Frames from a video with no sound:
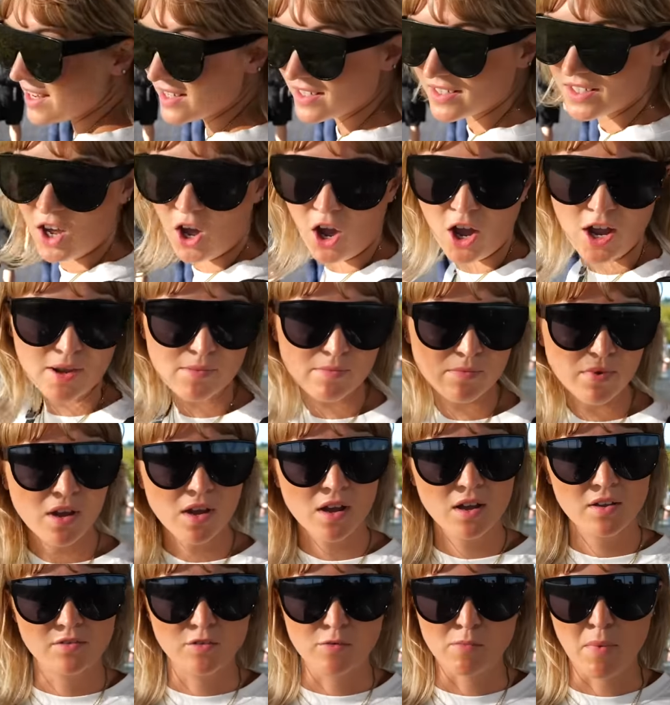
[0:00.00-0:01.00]
Time
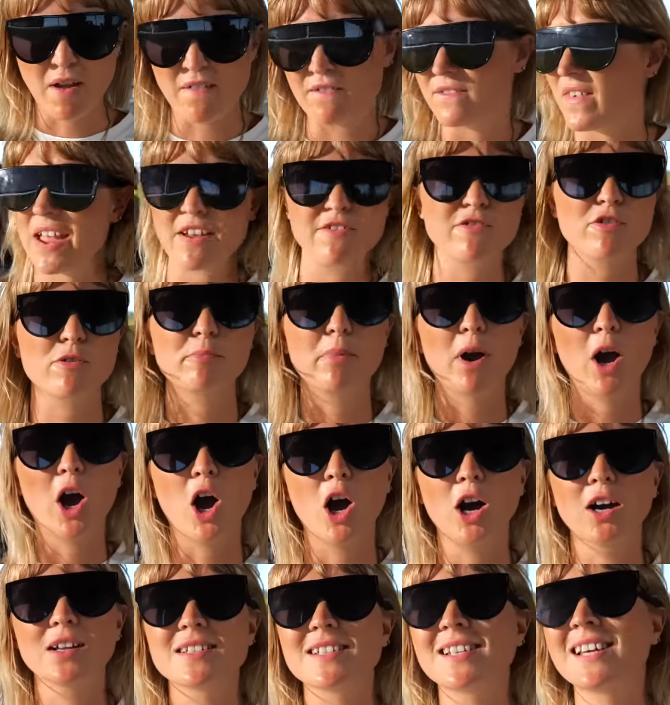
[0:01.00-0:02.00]
for my favourite
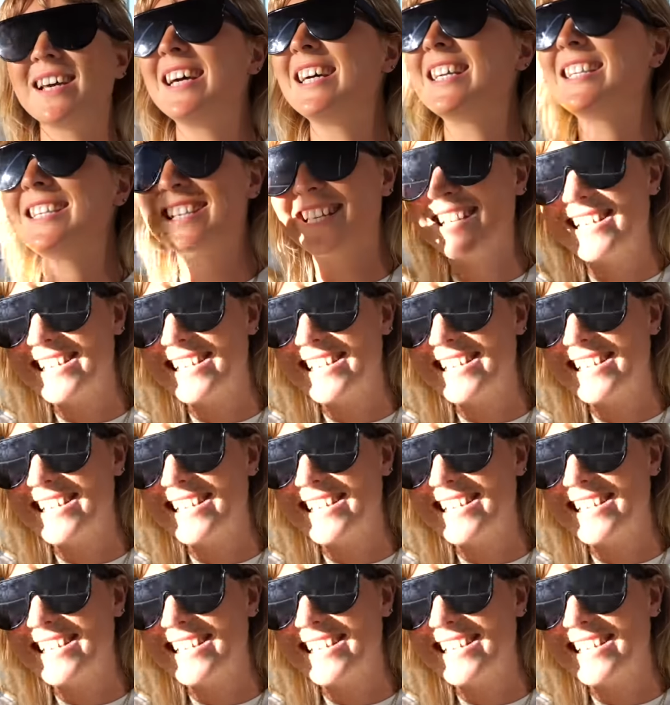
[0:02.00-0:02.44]
part, to